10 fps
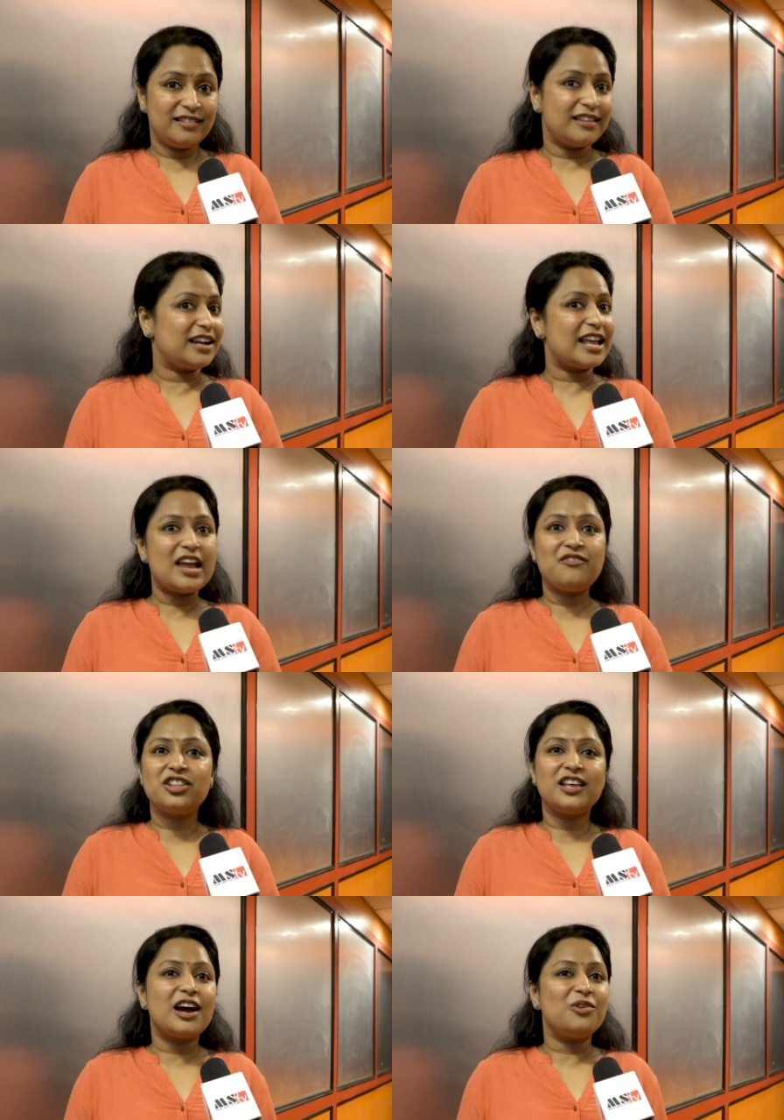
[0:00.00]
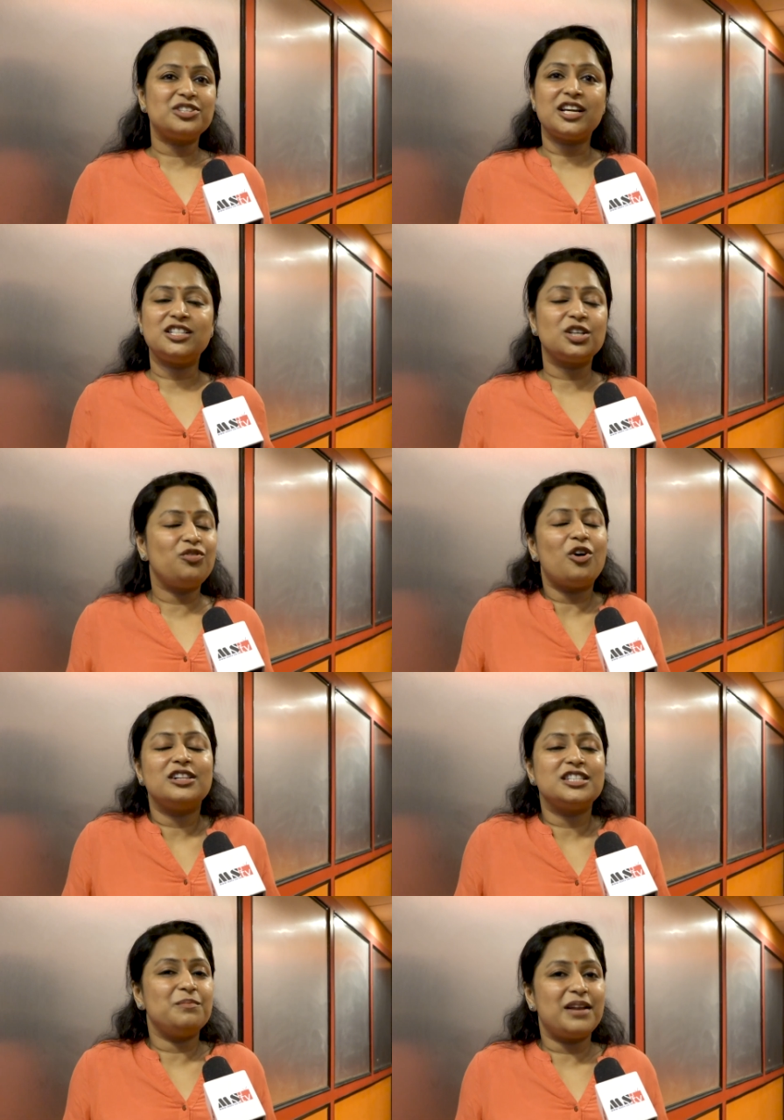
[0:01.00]
that everything outside just
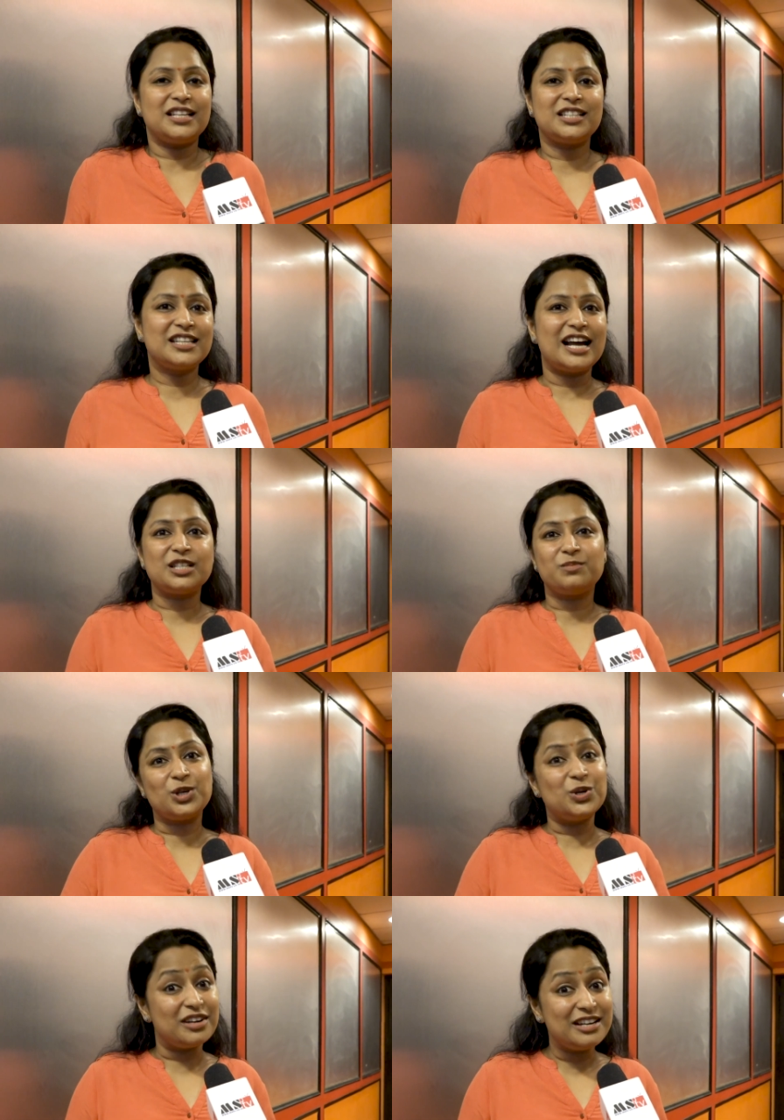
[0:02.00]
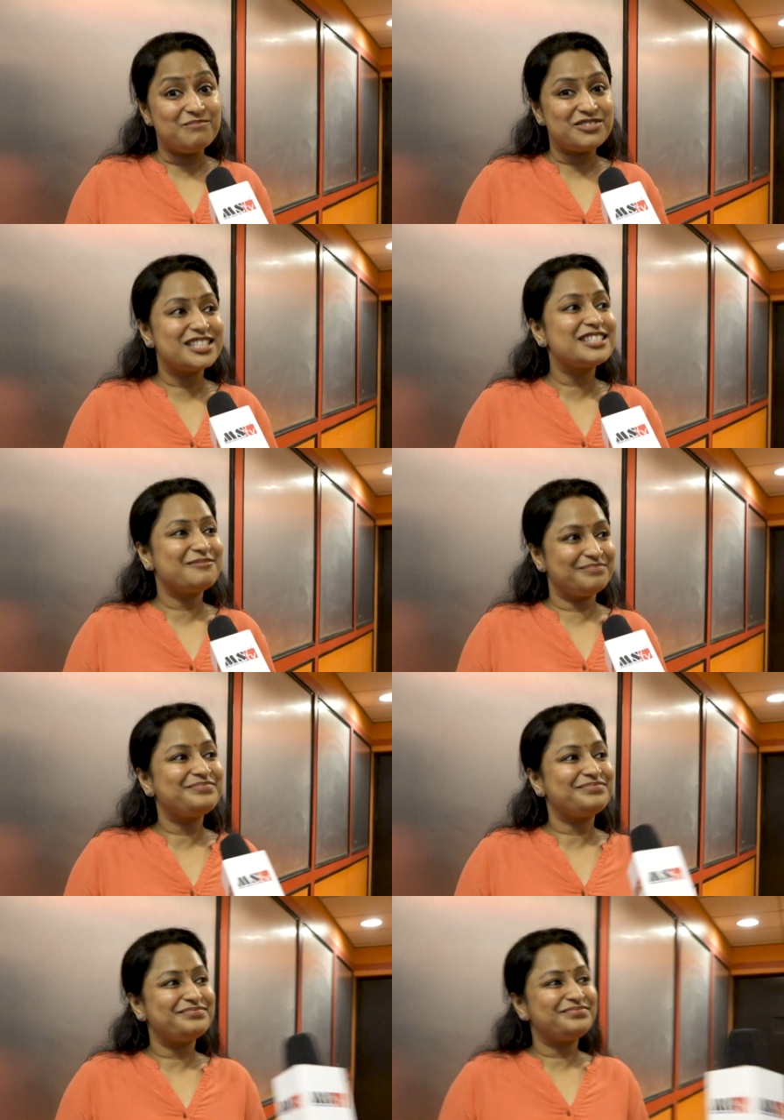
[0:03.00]
falls in place as per your dreams.
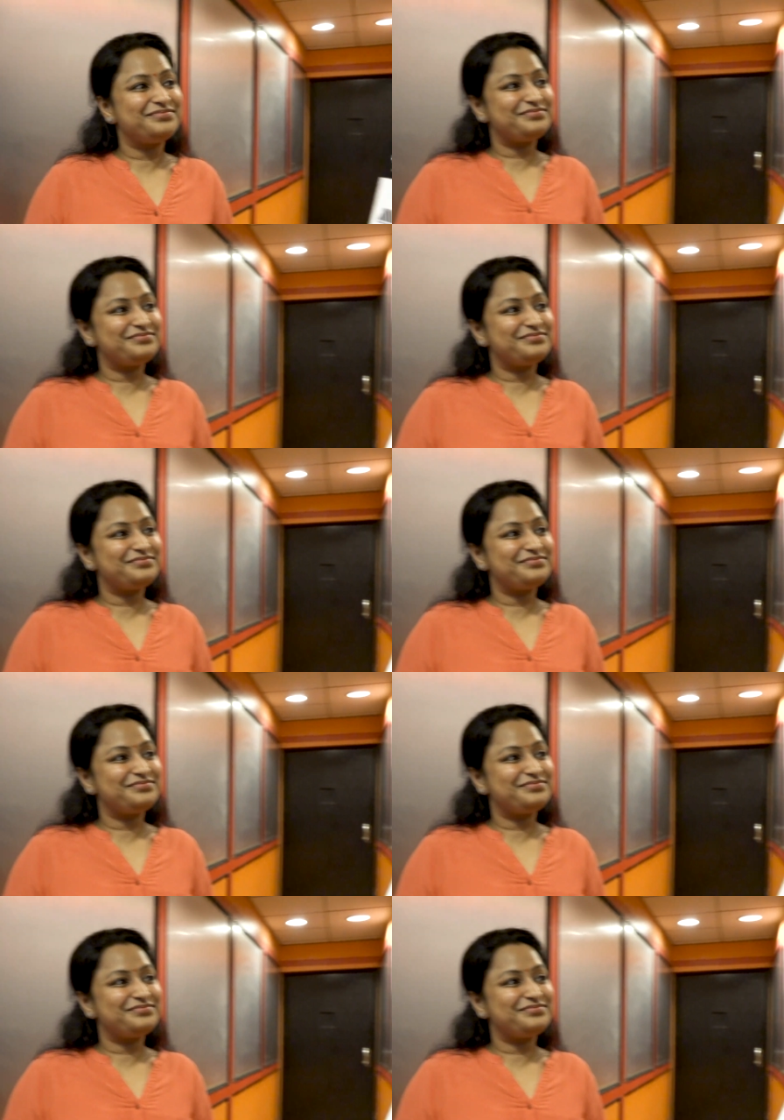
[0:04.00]
So